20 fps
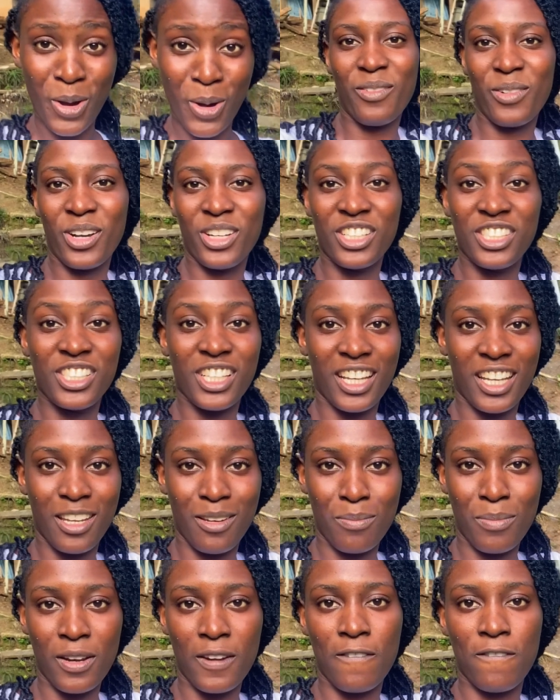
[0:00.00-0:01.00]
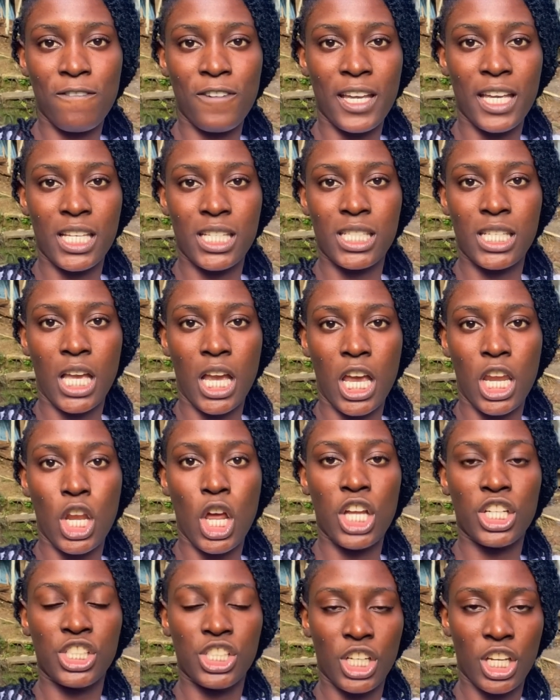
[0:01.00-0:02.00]
We're gonna check in on the fireside
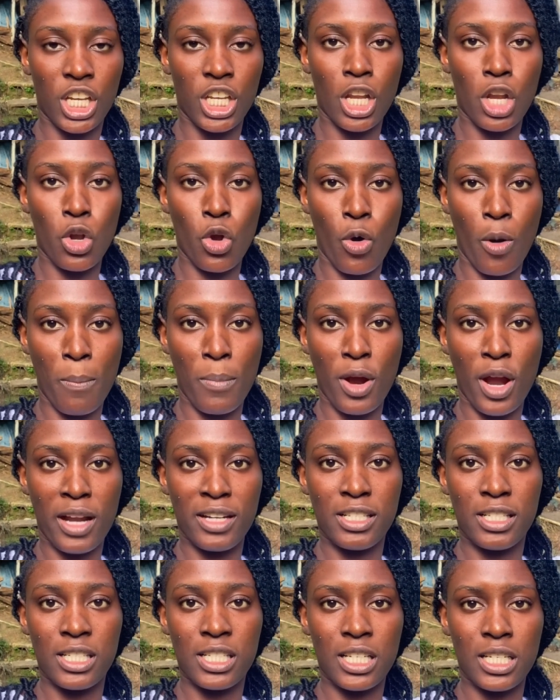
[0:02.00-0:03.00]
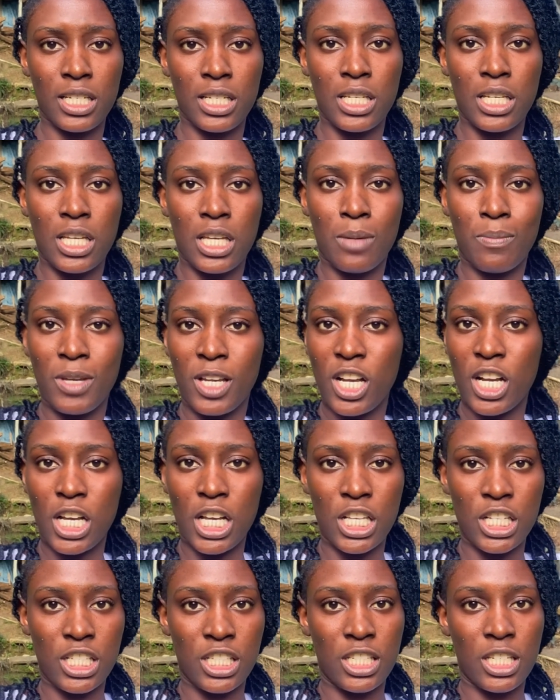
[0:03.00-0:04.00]
and check in on our breads
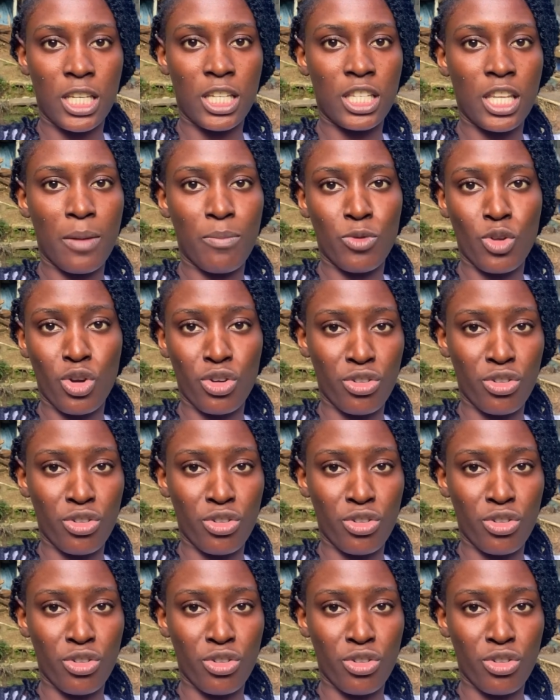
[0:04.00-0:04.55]
because them done